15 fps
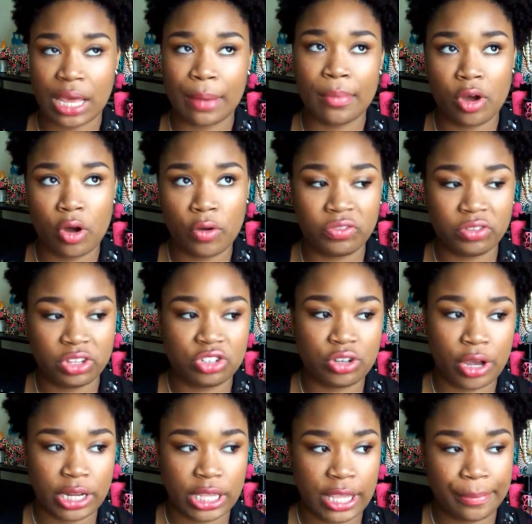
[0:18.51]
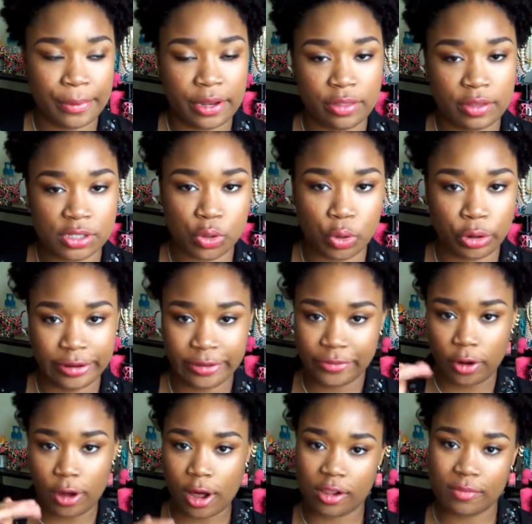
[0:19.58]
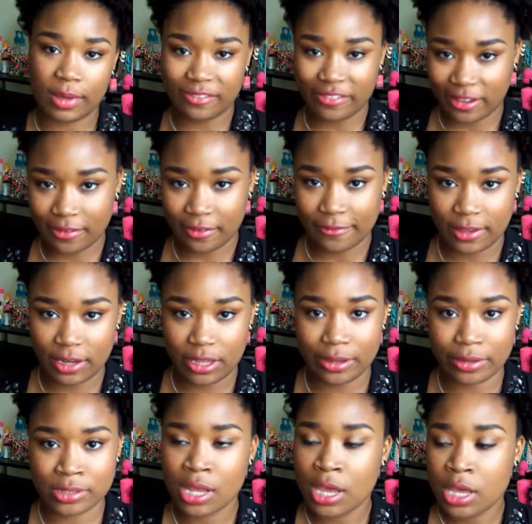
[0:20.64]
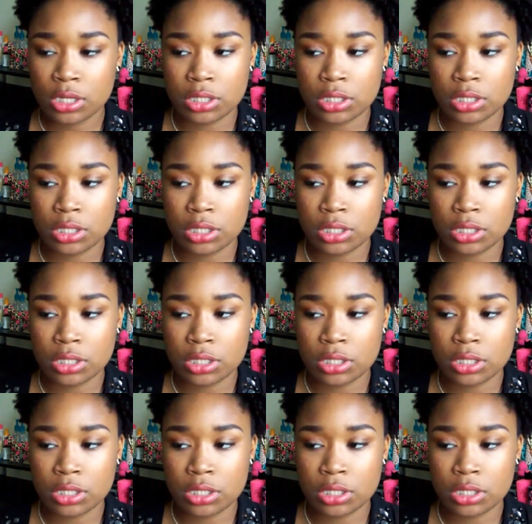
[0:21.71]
I'm going to hopefully try to keep it in this order for all of my favorite videos,